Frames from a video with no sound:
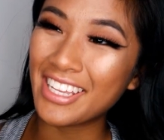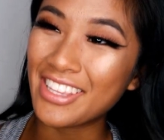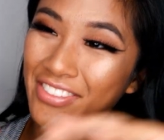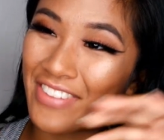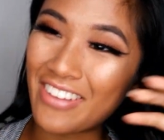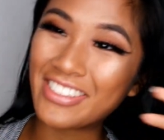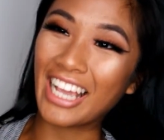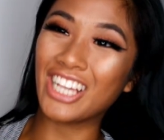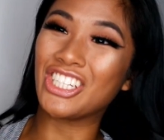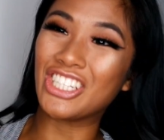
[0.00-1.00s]
the
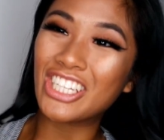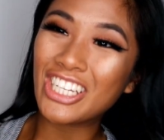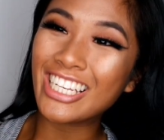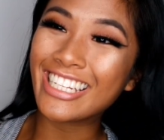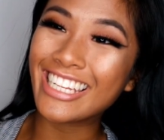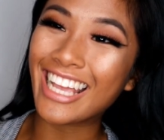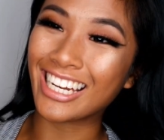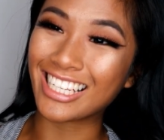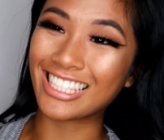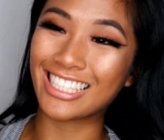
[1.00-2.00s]
foundation
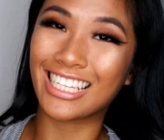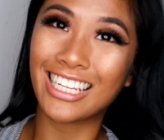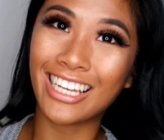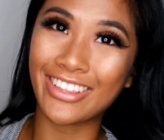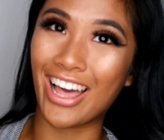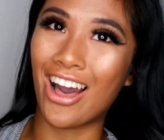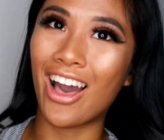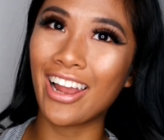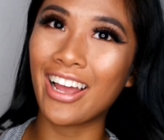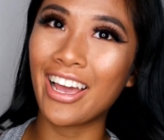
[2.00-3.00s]
and the concealer and the
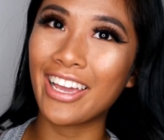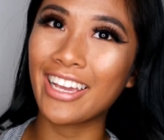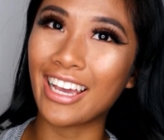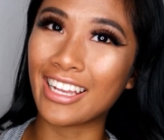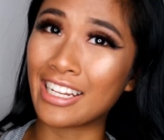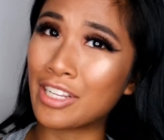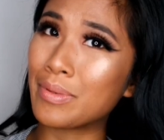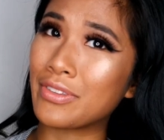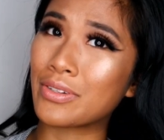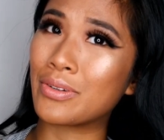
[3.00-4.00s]
highlight and a little
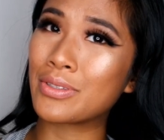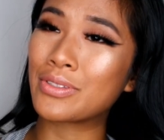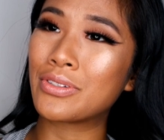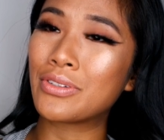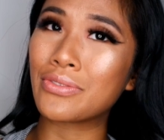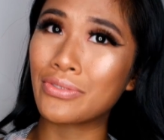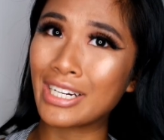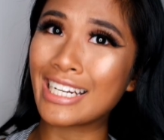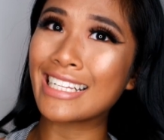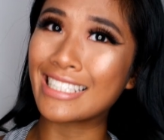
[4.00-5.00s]
bit of the contour
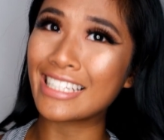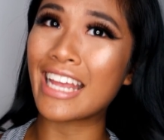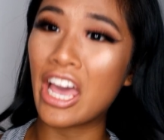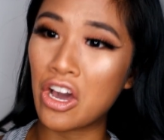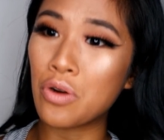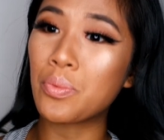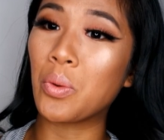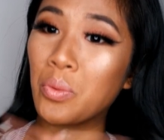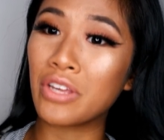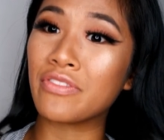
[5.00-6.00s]
really did help
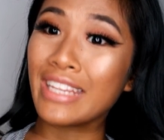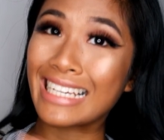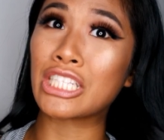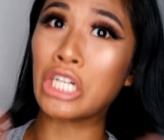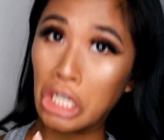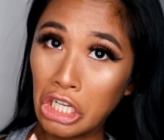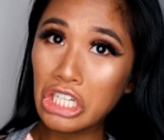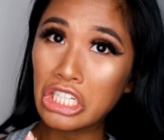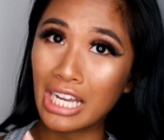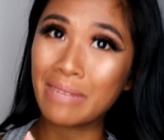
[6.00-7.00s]
with this
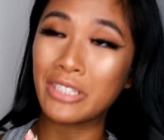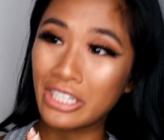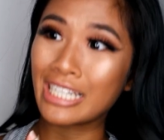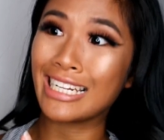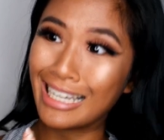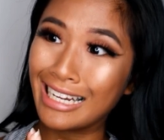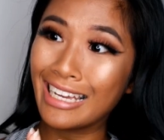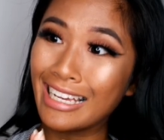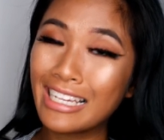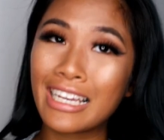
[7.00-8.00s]
look. I'm not gonna
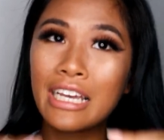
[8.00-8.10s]
lie.